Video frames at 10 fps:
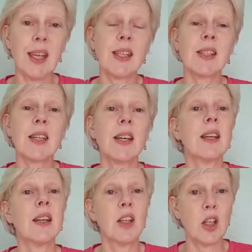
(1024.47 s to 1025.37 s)
is
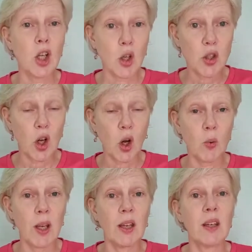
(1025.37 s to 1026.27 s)
your
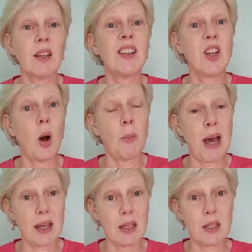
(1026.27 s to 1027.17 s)
story and your
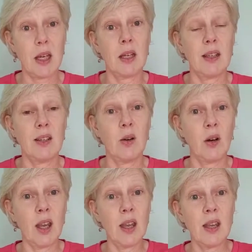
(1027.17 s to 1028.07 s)
marketing.
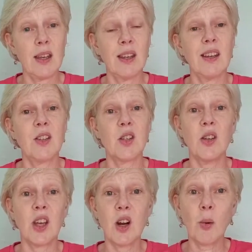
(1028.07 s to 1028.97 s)
Okay,
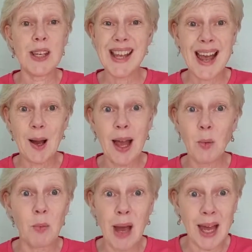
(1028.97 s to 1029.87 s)
so you can always
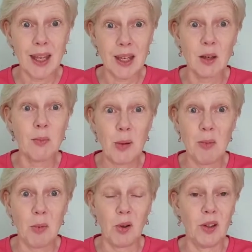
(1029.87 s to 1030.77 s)
outmarket
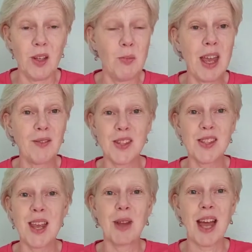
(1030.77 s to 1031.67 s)
people. You may have the
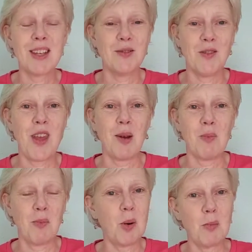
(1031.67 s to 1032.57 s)
same kind of
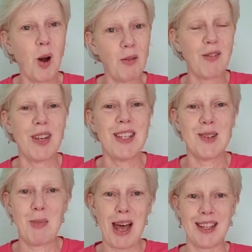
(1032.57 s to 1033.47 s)
thing, put more effort
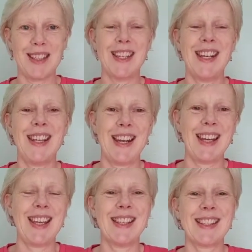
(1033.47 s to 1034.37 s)
into marketing in
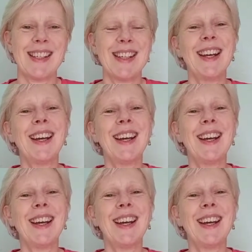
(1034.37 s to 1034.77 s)
that case.